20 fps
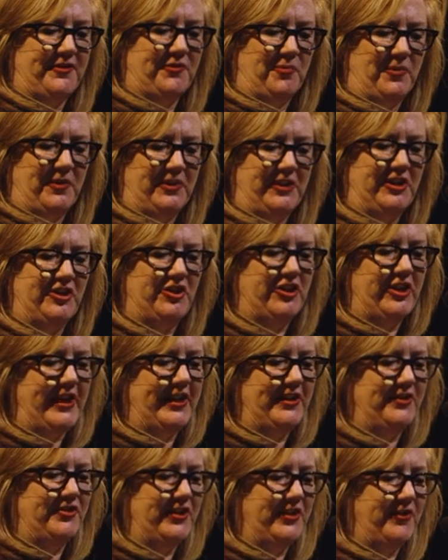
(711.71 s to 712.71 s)
really
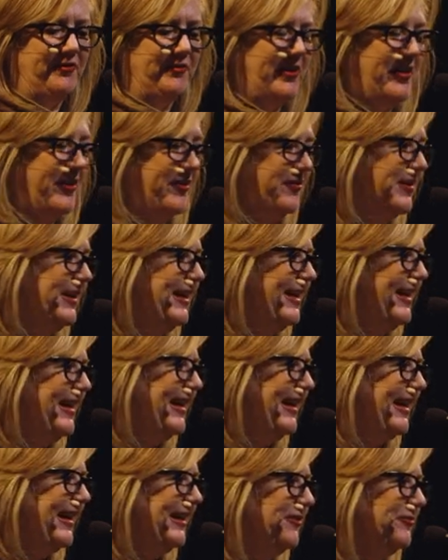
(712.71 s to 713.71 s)
change and grow.
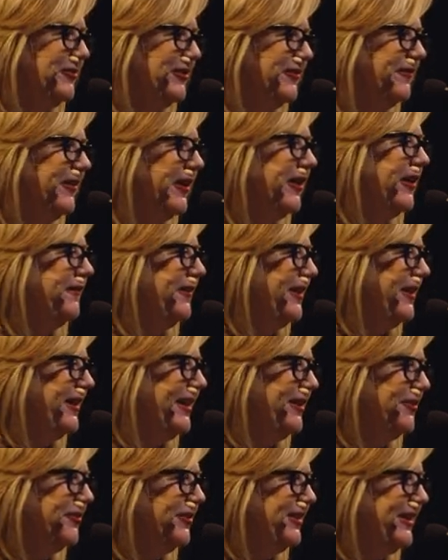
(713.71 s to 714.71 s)
And it was very, very
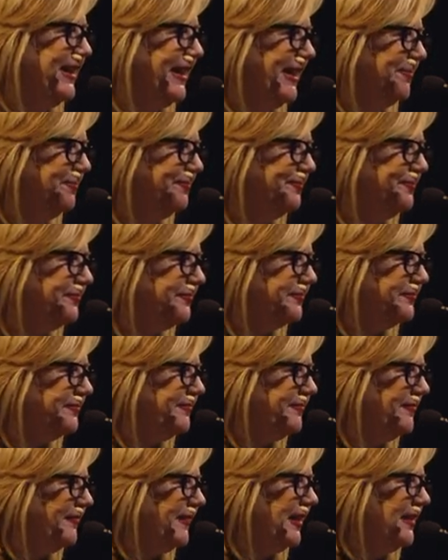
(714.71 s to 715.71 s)
interesting.
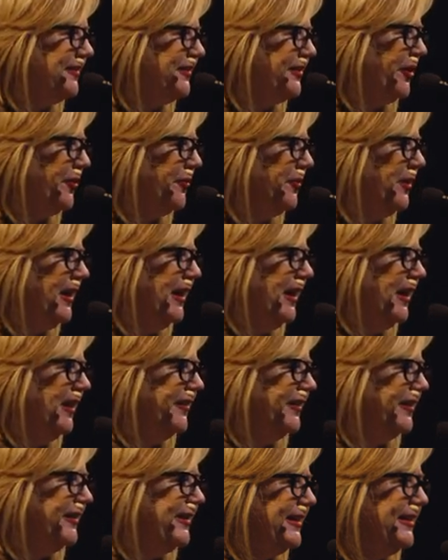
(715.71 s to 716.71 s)
So
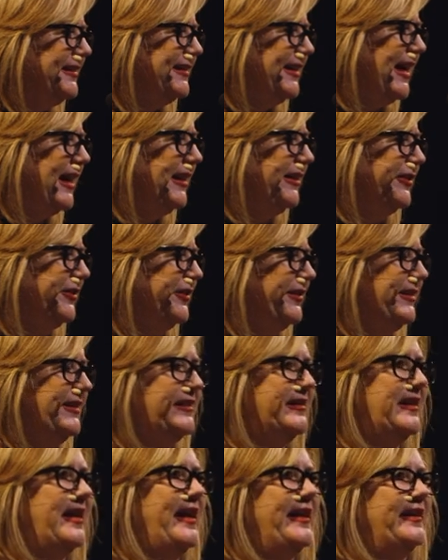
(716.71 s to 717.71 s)
the things that I learned
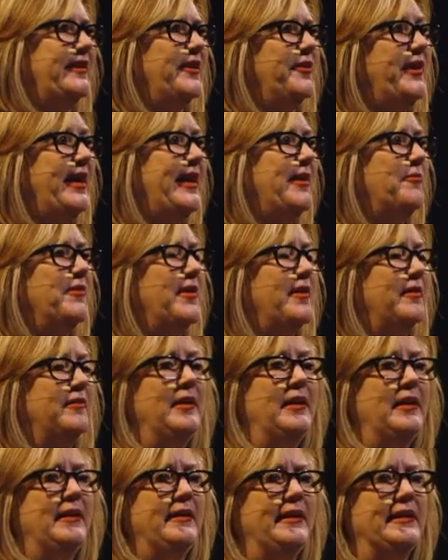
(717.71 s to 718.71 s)
is like, okay, well,
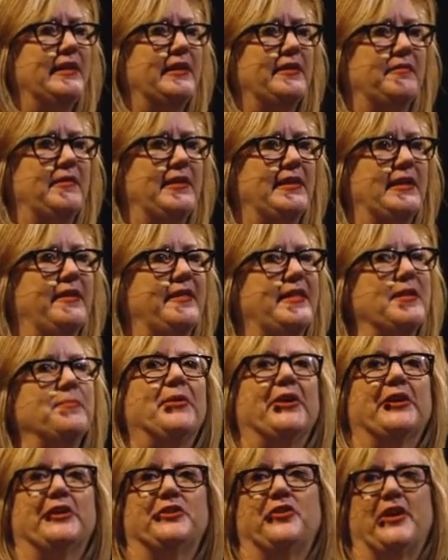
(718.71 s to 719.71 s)
in a, in a theme
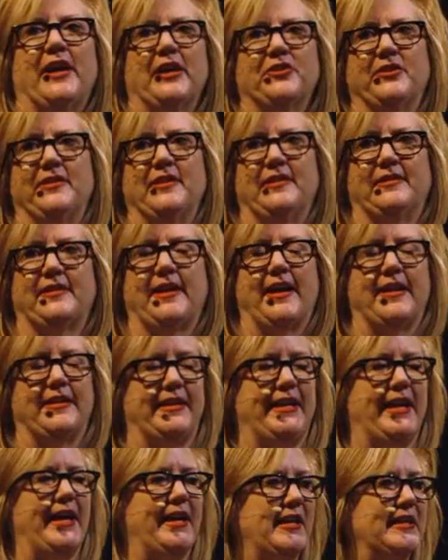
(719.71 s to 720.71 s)
park attraction that's got to
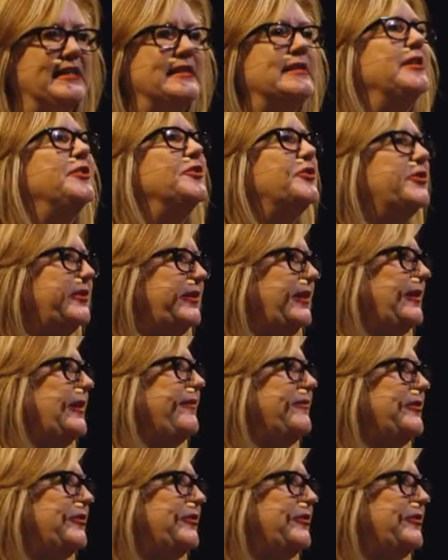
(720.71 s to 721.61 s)
get essentially 11,